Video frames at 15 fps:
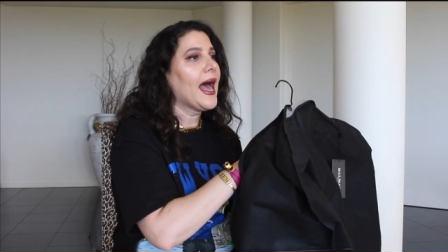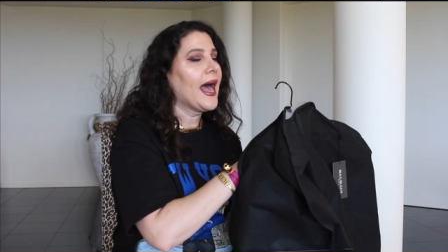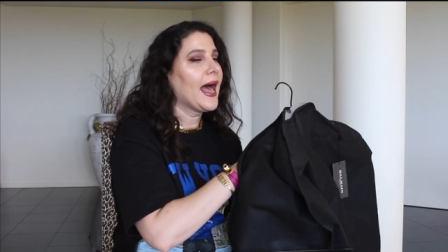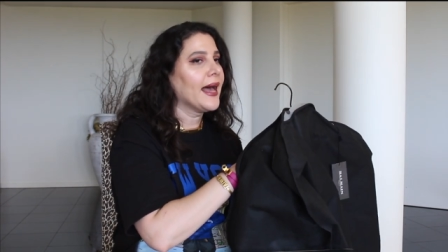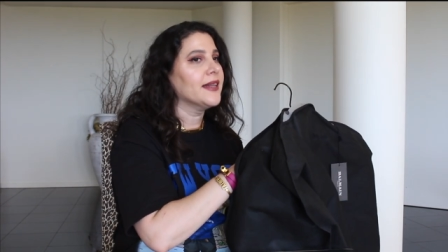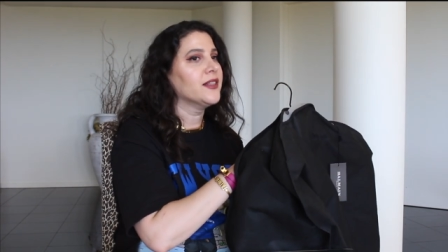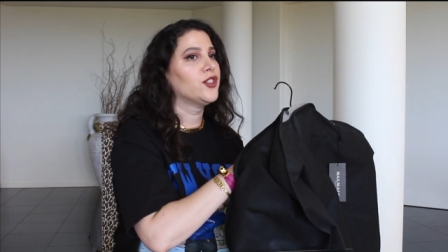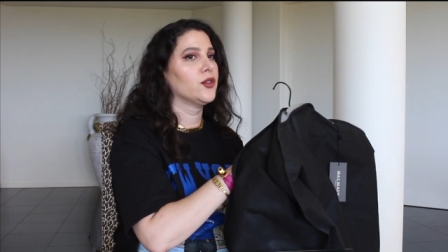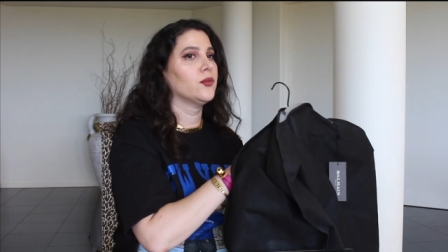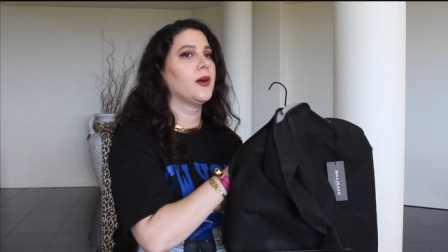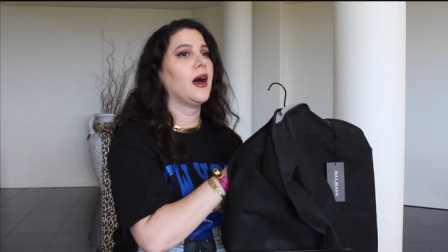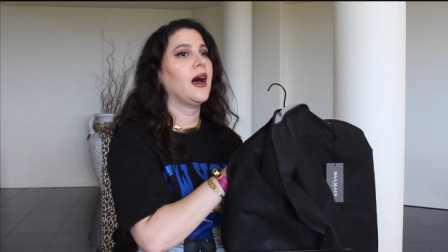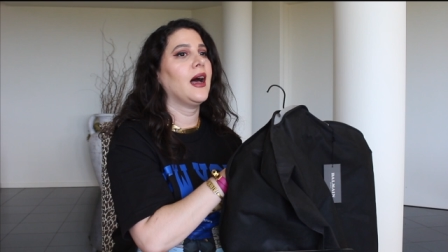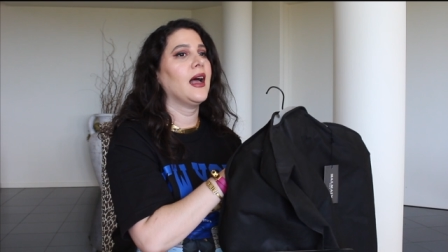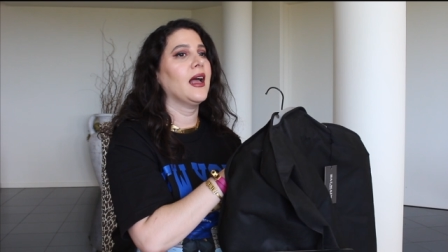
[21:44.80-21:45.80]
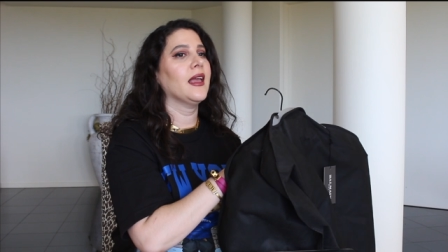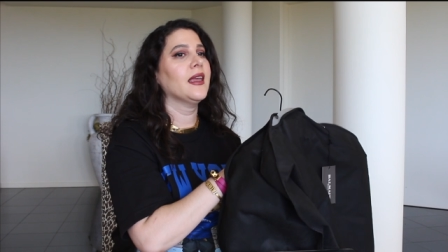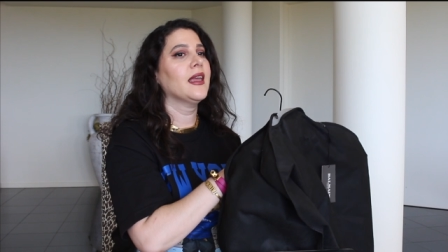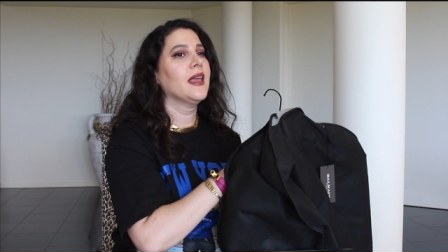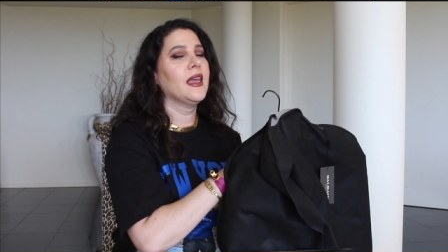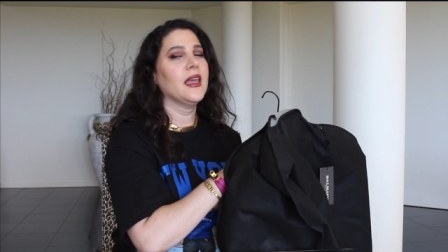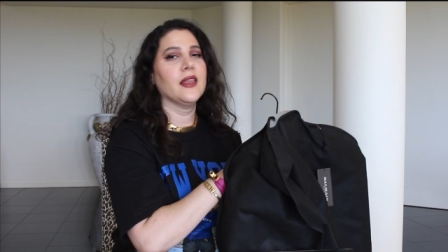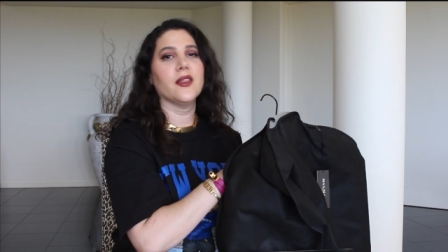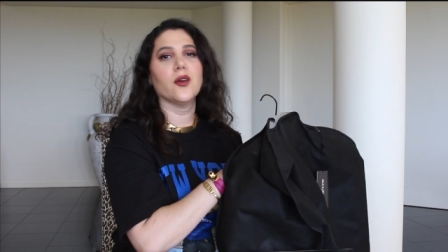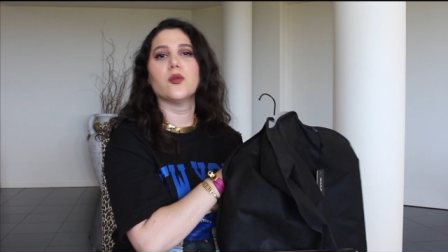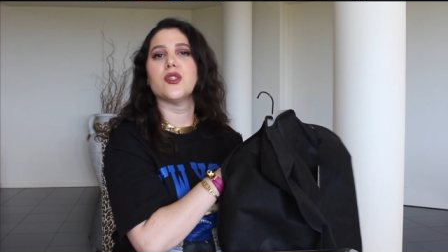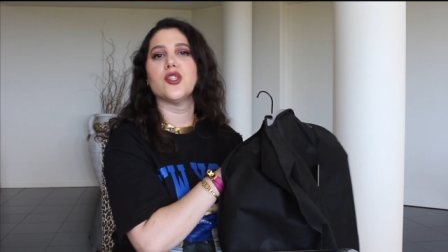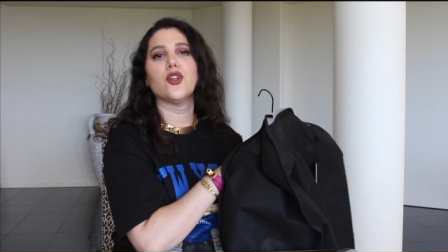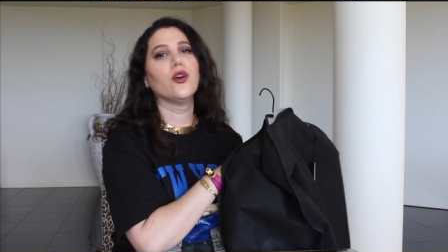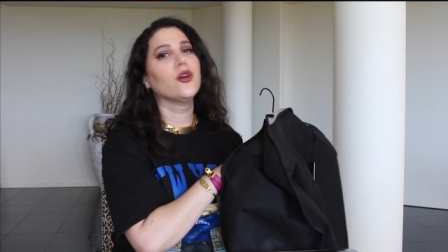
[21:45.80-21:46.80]
had to buy. There
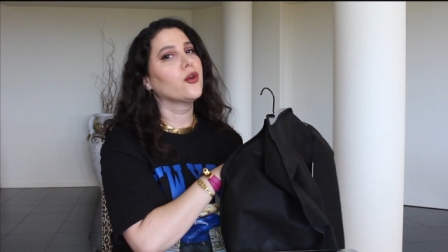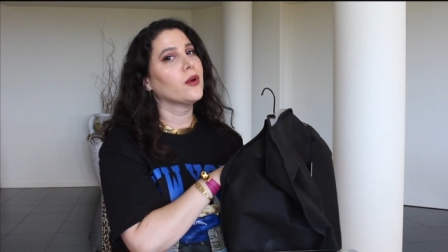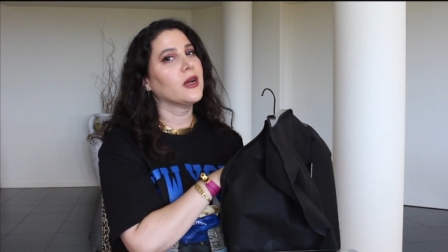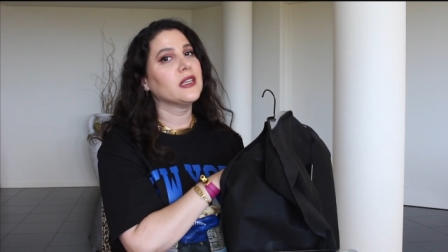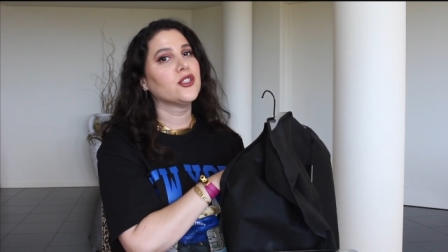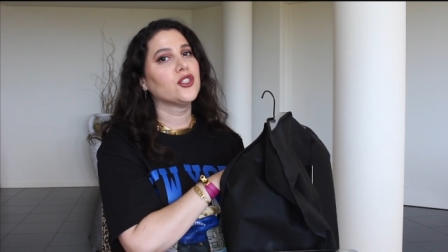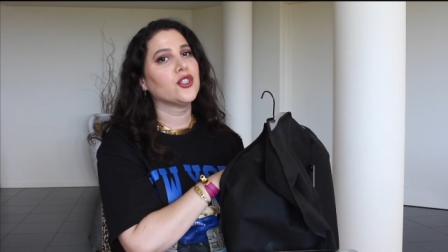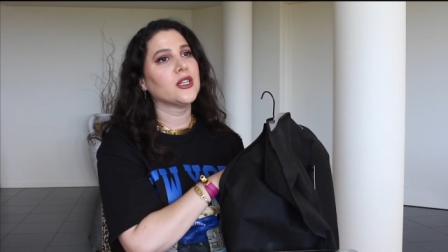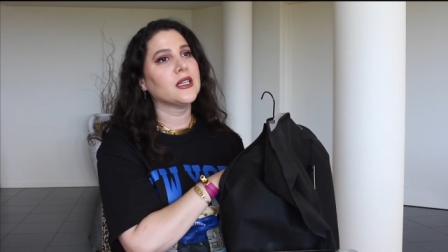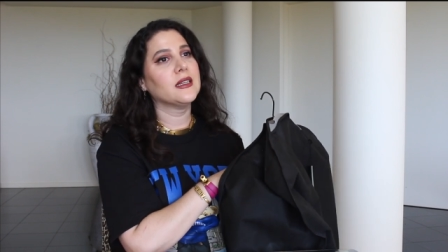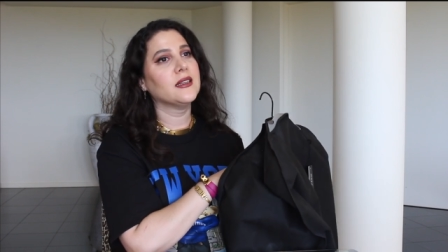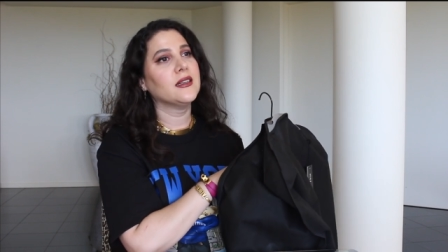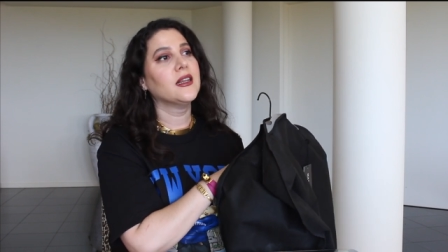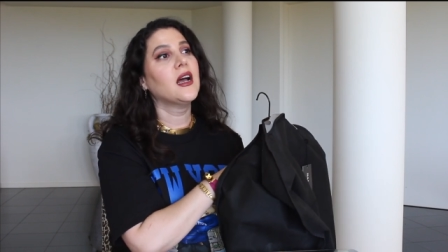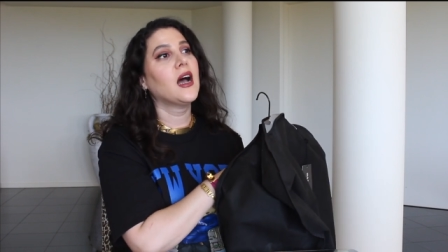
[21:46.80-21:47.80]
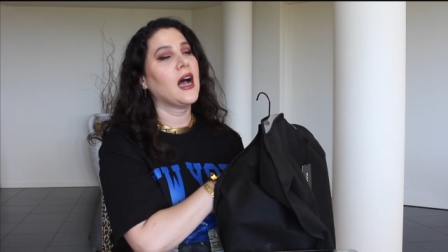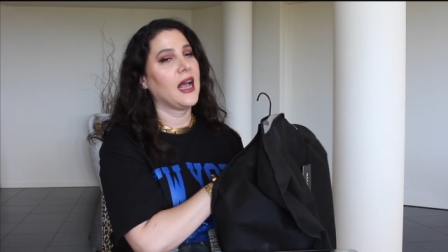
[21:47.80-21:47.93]
was no question.